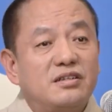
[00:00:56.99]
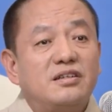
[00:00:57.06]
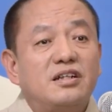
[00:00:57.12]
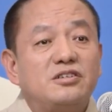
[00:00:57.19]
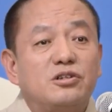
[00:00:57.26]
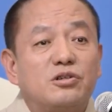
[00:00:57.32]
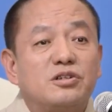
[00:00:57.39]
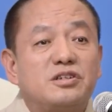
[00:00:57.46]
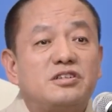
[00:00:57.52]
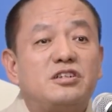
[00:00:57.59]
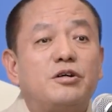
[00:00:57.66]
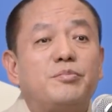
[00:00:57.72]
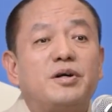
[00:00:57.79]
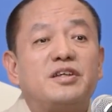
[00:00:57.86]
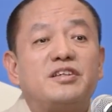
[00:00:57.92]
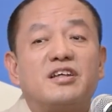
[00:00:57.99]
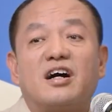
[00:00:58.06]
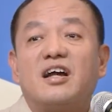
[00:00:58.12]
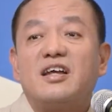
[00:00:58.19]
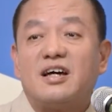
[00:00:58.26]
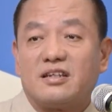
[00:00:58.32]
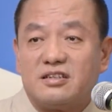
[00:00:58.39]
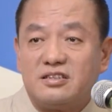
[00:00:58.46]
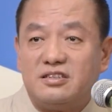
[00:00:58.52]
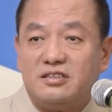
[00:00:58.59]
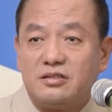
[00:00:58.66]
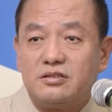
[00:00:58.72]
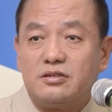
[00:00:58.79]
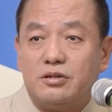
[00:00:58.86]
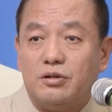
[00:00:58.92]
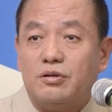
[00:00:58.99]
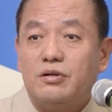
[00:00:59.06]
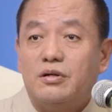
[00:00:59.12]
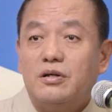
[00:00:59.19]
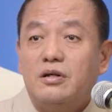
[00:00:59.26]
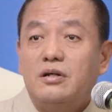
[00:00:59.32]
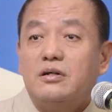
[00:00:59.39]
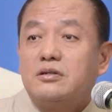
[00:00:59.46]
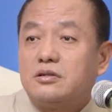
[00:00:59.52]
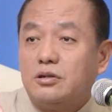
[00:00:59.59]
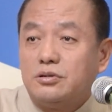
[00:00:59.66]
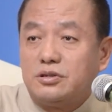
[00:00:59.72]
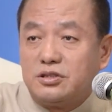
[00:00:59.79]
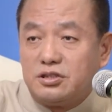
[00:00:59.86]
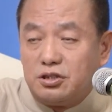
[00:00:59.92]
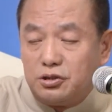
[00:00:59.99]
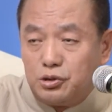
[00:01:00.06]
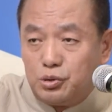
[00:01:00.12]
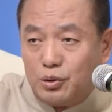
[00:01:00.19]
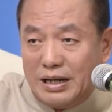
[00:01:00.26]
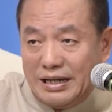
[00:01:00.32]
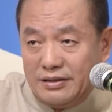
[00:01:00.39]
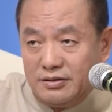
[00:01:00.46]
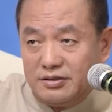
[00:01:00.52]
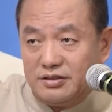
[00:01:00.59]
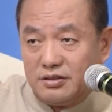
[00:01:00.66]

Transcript: The orbital movement of all living planets is circular.